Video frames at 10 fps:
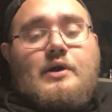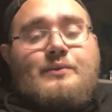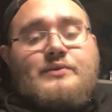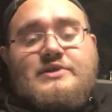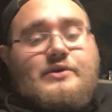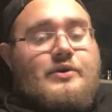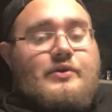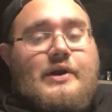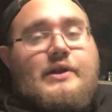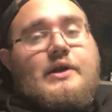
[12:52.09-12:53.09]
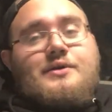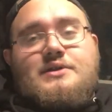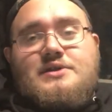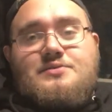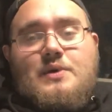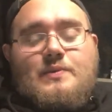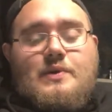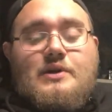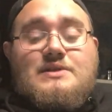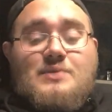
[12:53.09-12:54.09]
I'm still gonna write it down because I
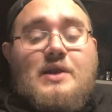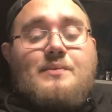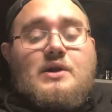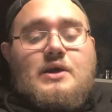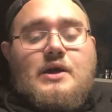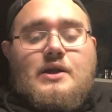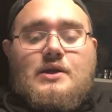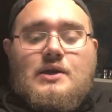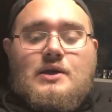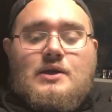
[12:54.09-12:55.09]
spent money on it.